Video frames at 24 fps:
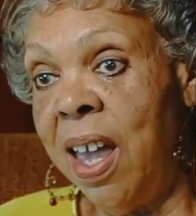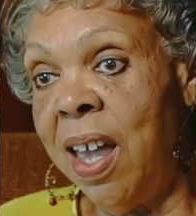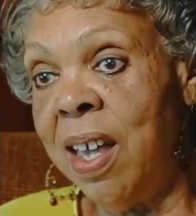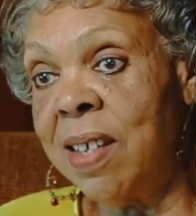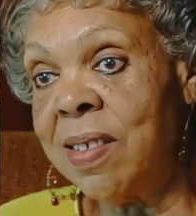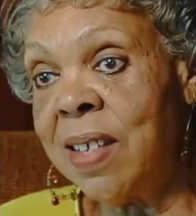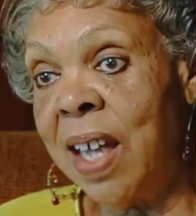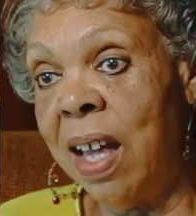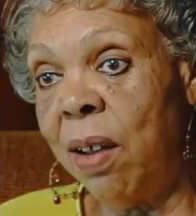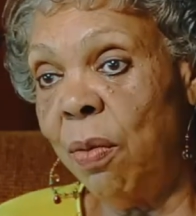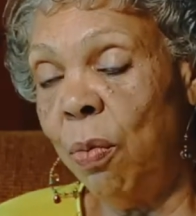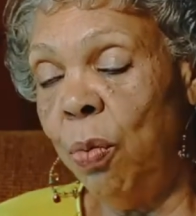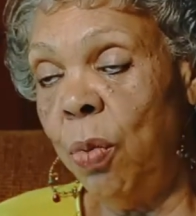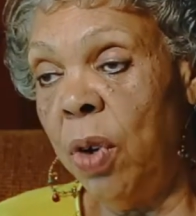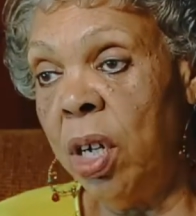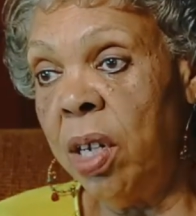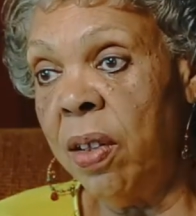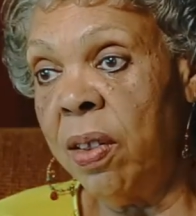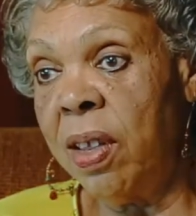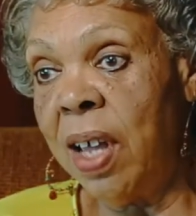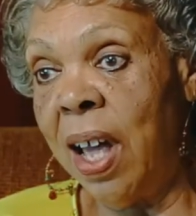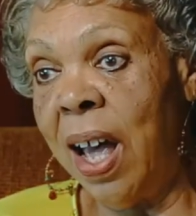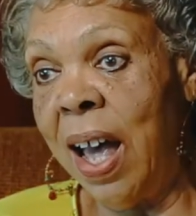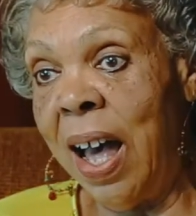has
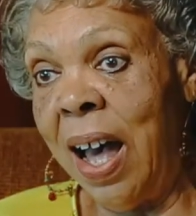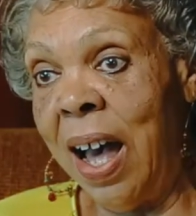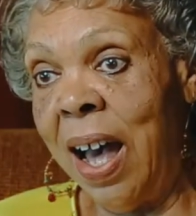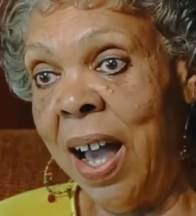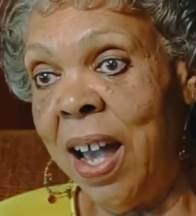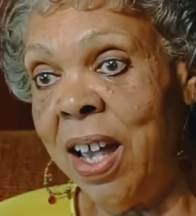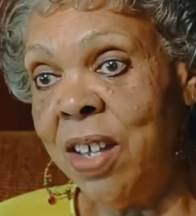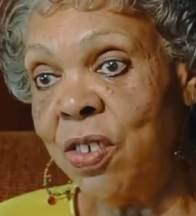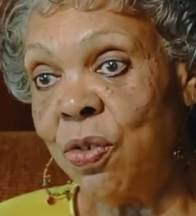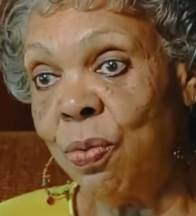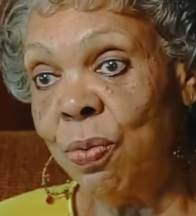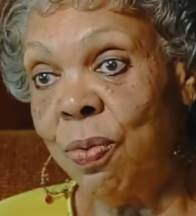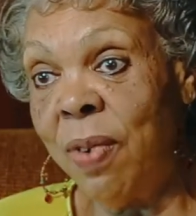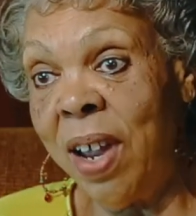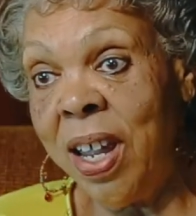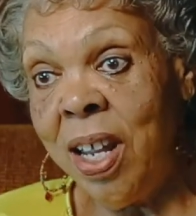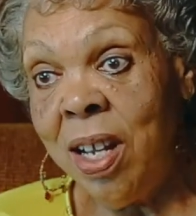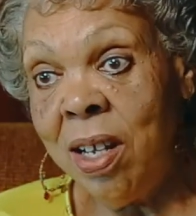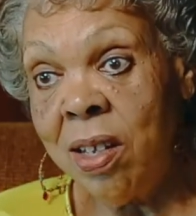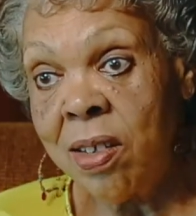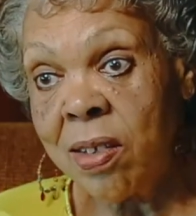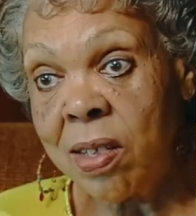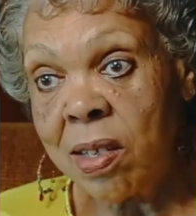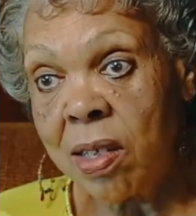one of the highest
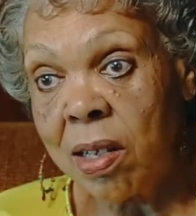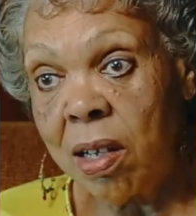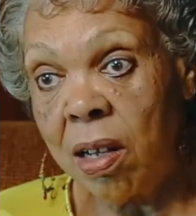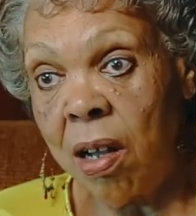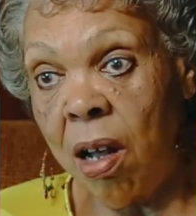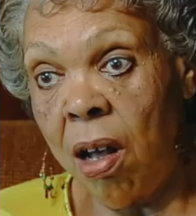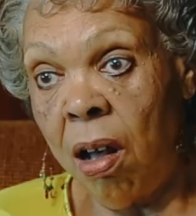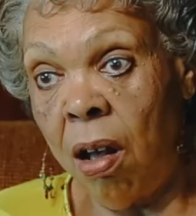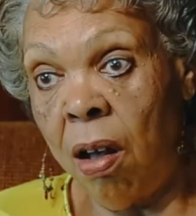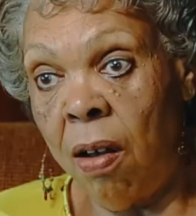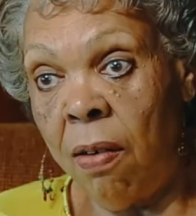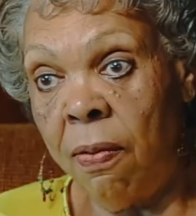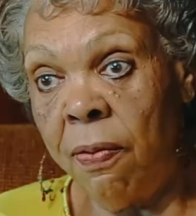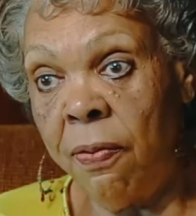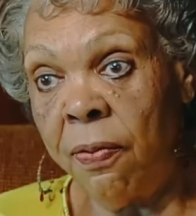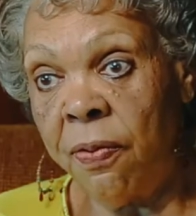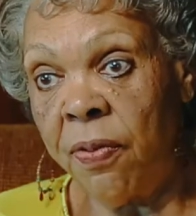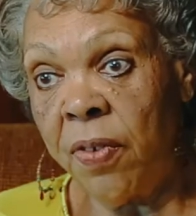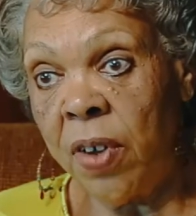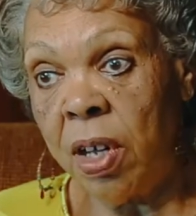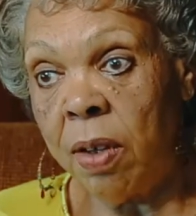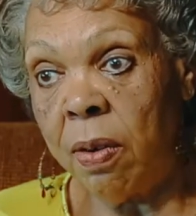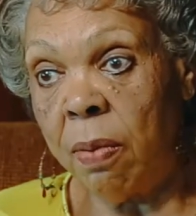rates of